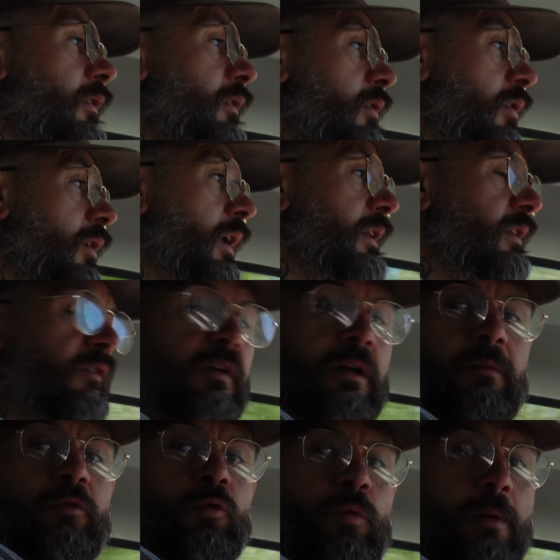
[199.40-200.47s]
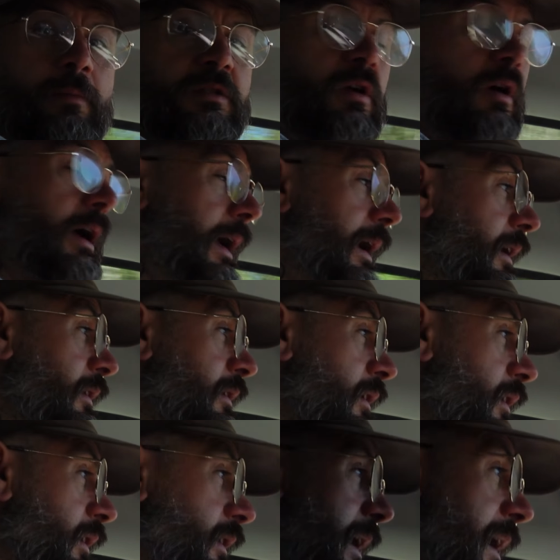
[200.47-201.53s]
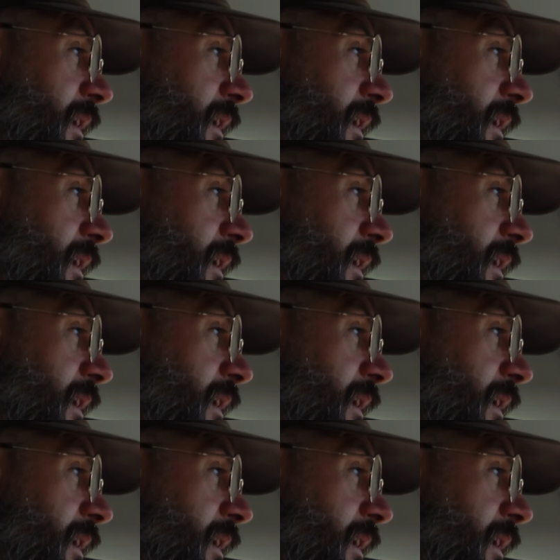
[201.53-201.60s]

to like develop the website and the